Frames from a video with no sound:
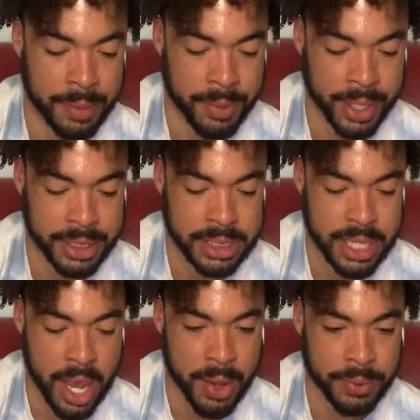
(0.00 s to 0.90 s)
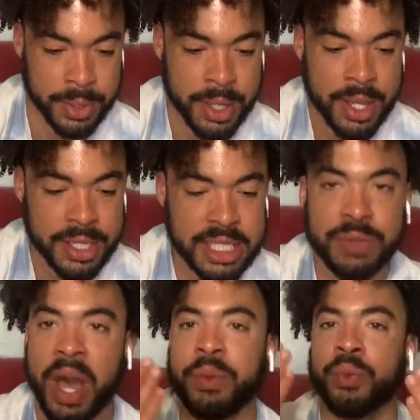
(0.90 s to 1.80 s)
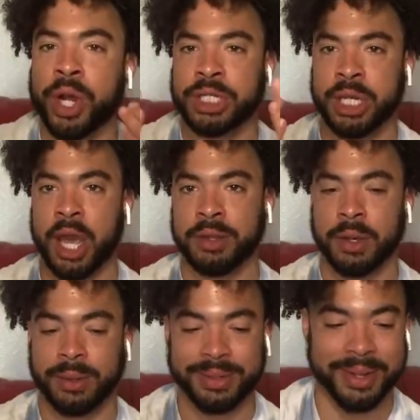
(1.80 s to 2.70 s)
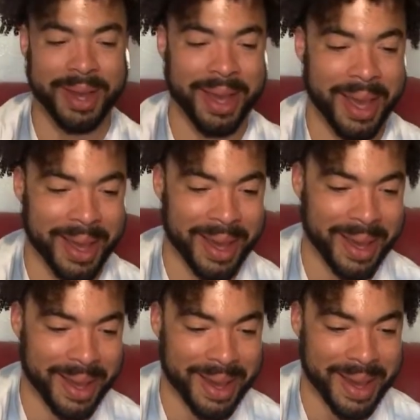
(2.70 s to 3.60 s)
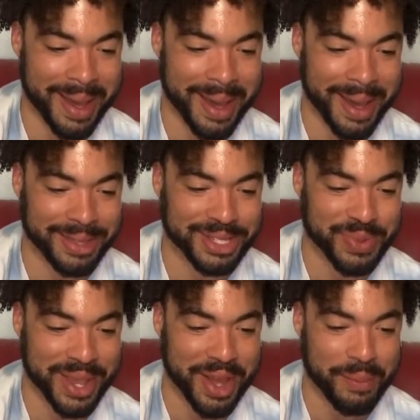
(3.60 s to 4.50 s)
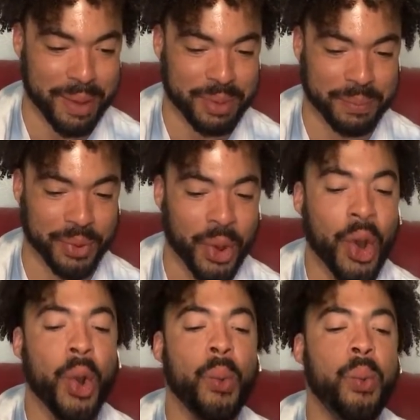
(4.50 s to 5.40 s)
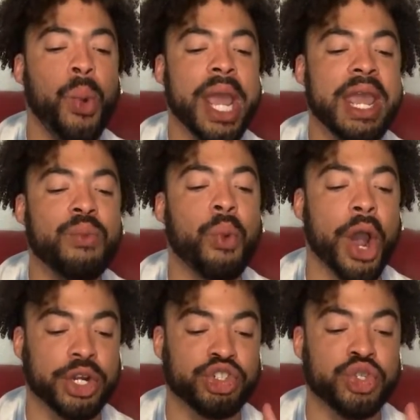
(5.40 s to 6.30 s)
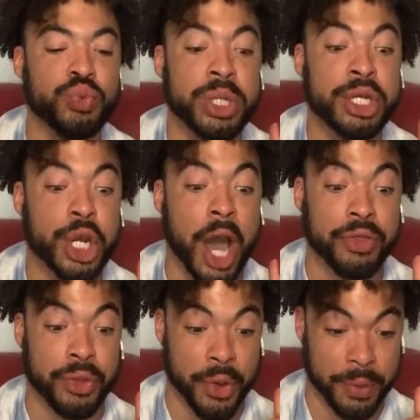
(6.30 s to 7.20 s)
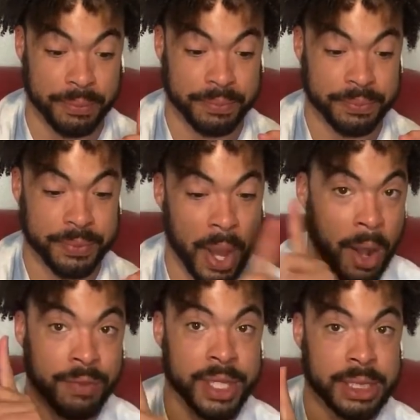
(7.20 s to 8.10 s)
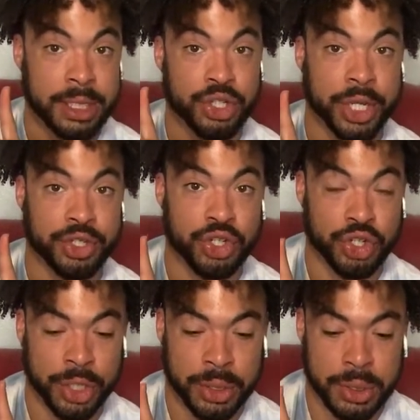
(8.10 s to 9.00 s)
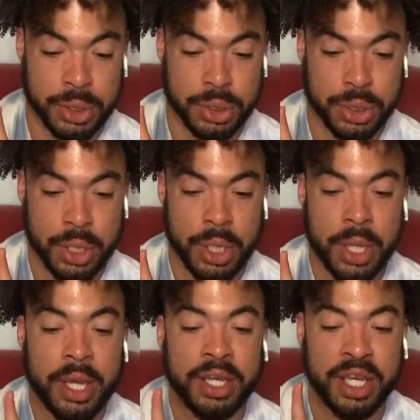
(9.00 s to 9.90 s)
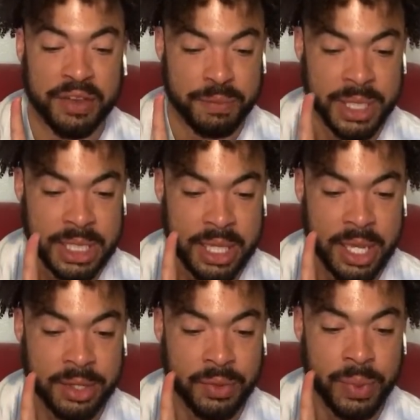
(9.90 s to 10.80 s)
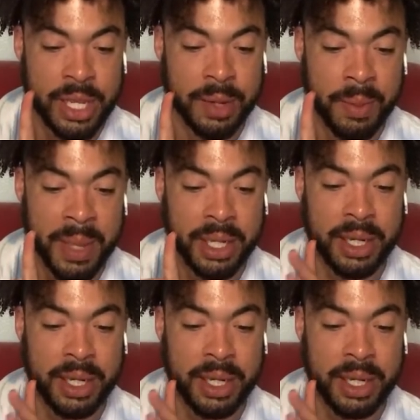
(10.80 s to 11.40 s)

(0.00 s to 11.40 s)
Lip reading: write this down. This is why we work together. This is why y'all my people. We work together on these suggestions. Give me to the end of the week. I'm gonna make